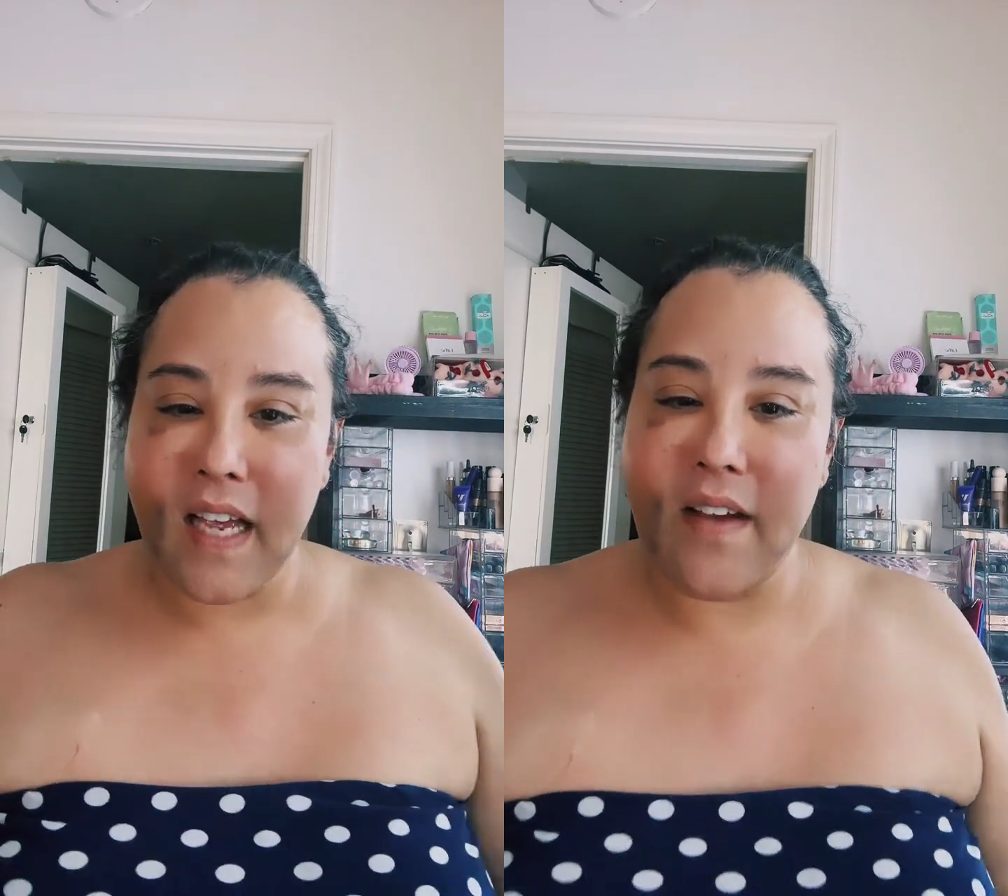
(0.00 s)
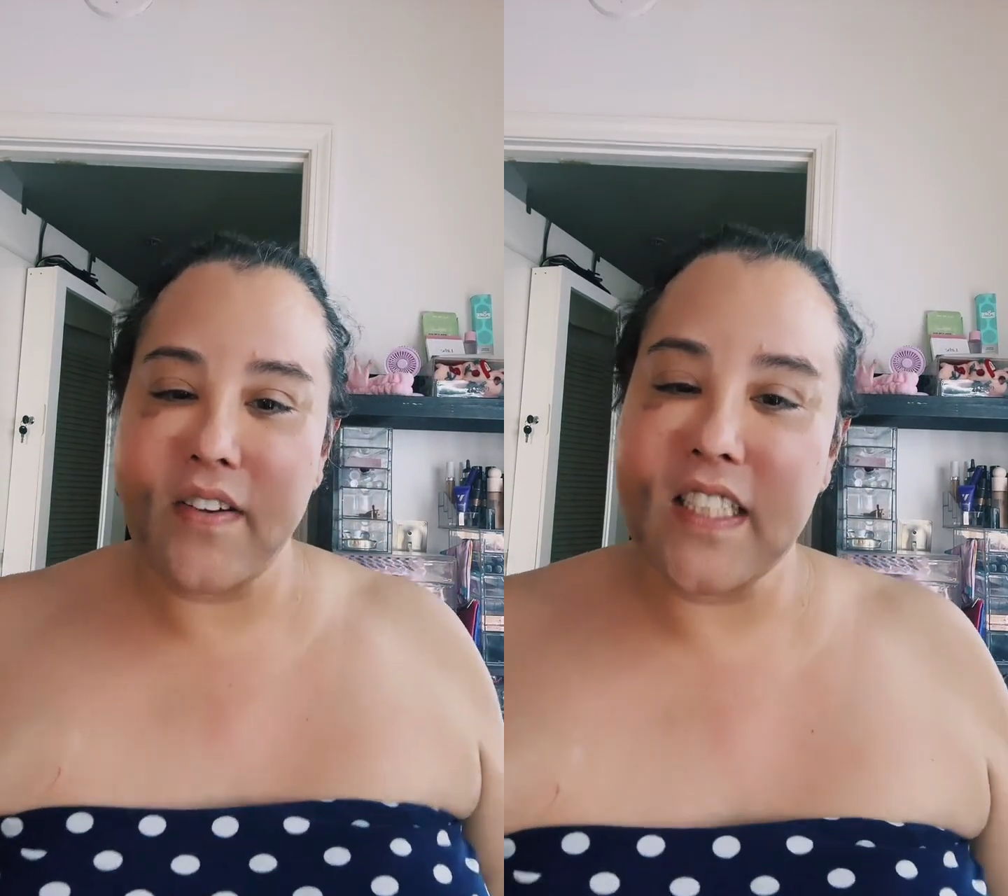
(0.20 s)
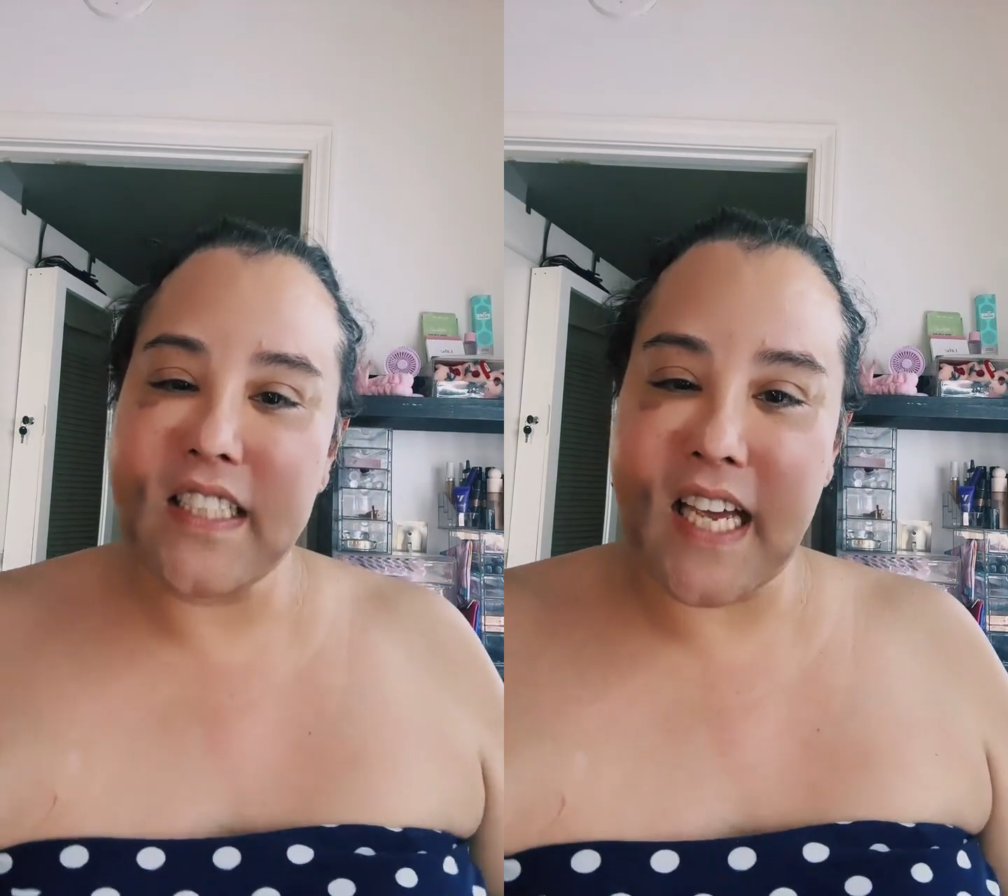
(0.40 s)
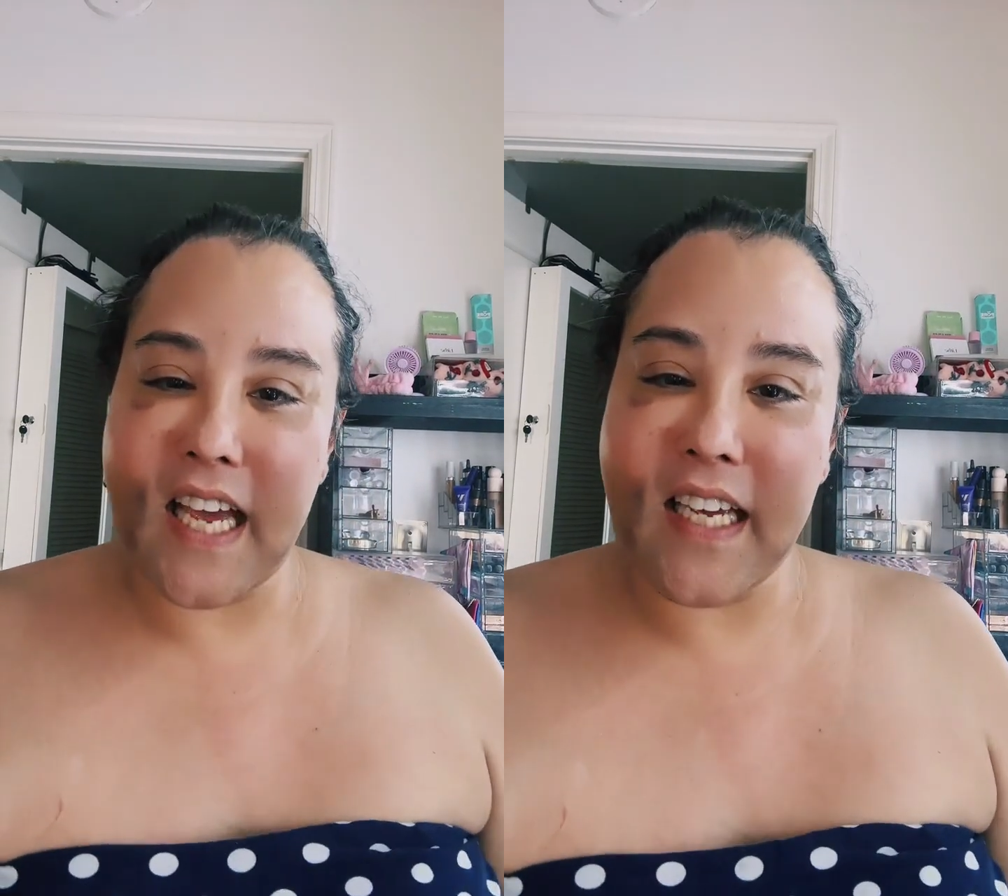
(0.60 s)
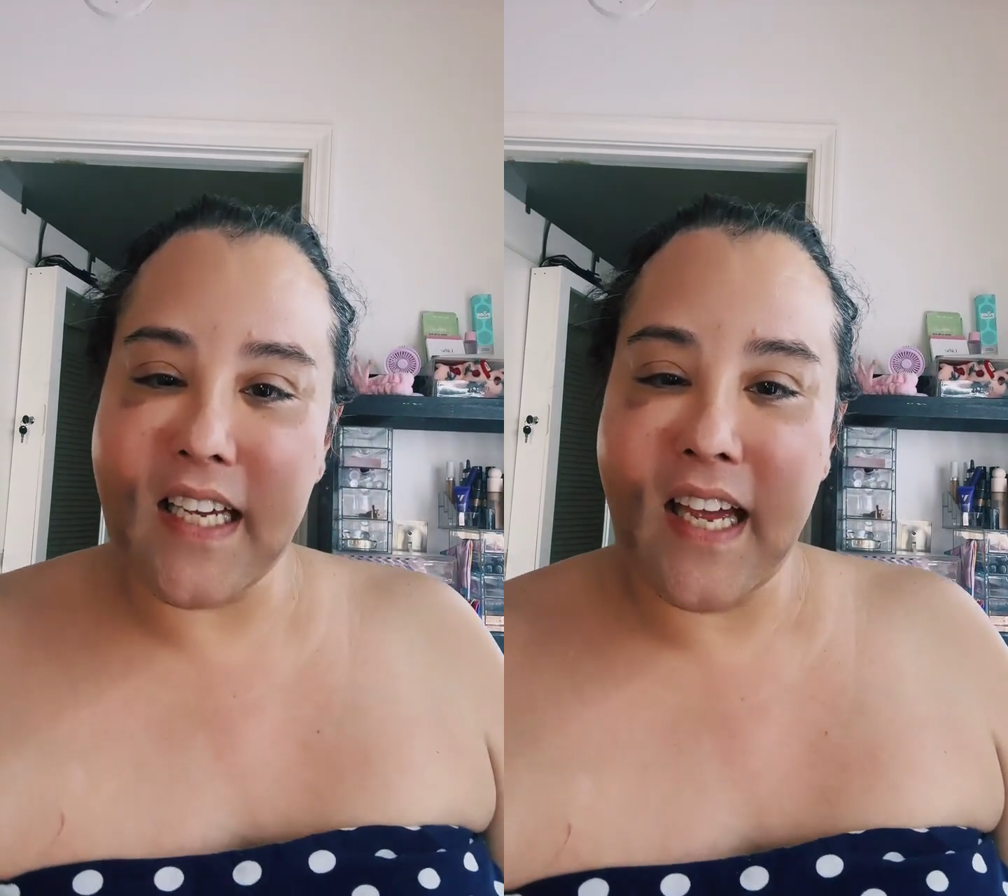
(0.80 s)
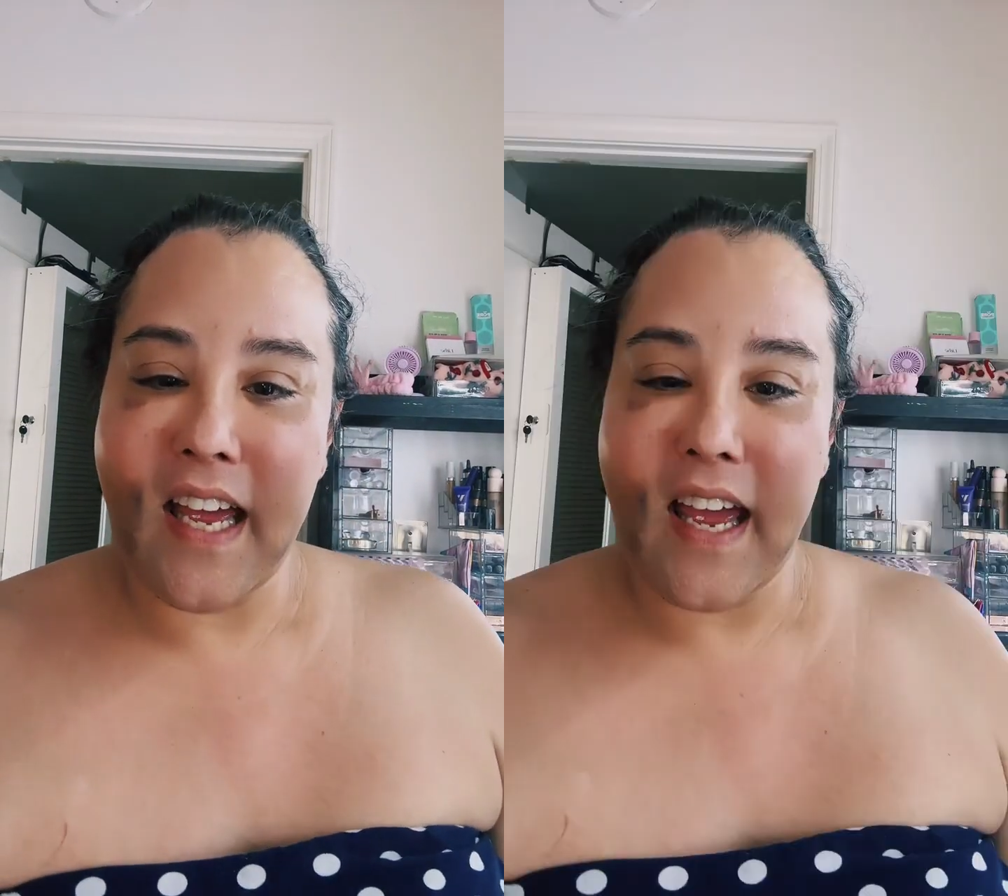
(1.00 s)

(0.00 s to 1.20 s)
have a good day,